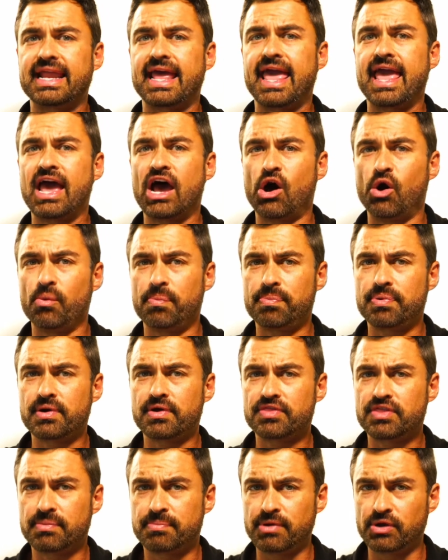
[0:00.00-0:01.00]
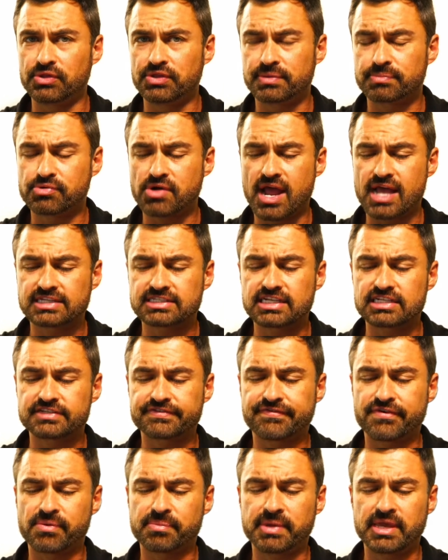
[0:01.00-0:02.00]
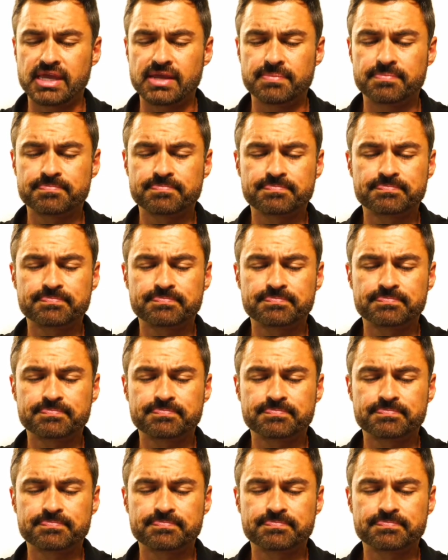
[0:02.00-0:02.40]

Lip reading: help the building process for me.